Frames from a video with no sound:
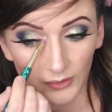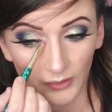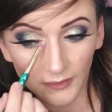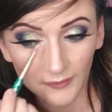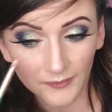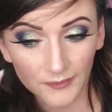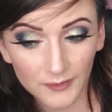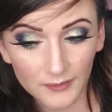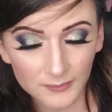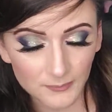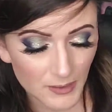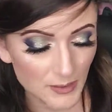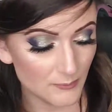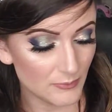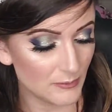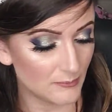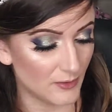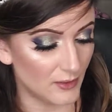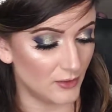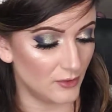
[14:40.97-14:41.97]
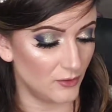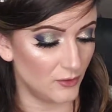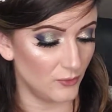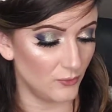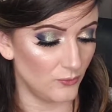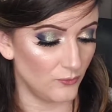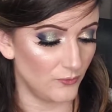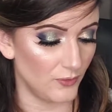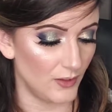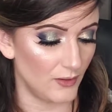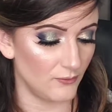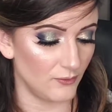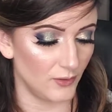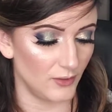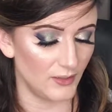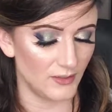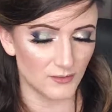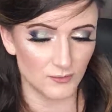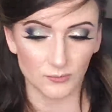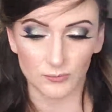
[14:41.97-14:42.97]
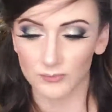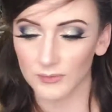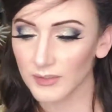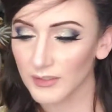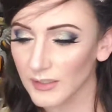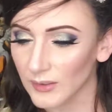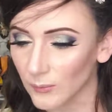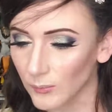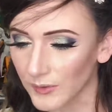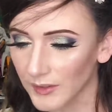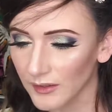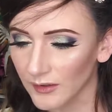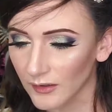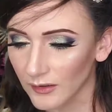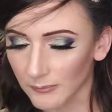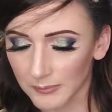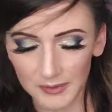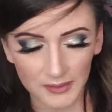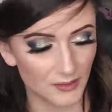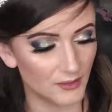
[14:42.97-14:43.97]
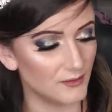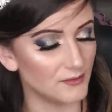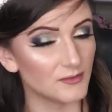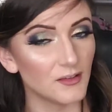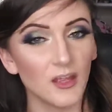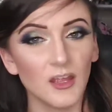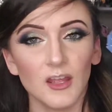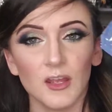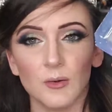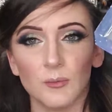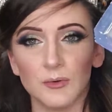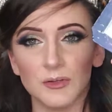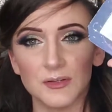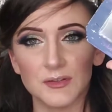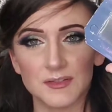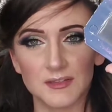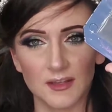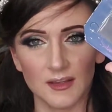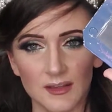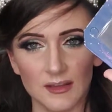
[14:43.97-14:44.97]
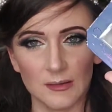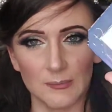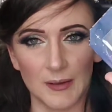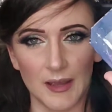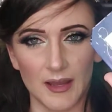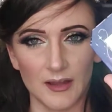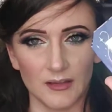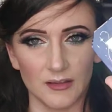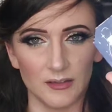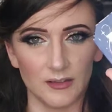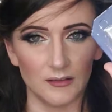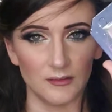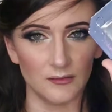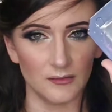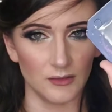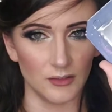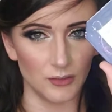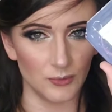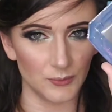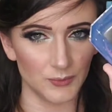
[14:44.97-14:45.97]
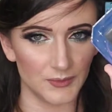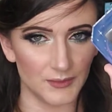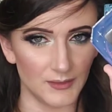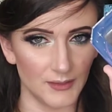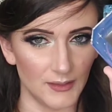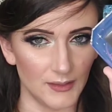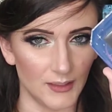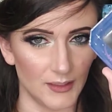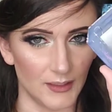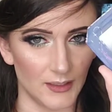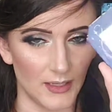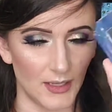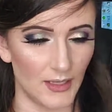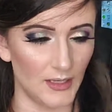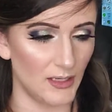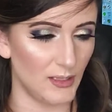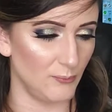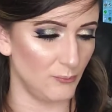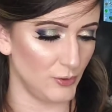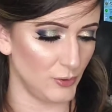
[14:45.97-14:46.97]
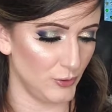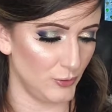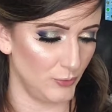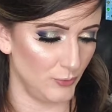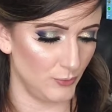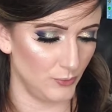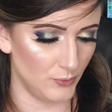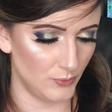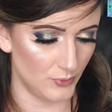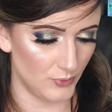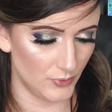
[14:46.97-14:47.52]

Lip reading: This might be my new favorite. It's really weird because when you see it in the palette, you don't see like any blue.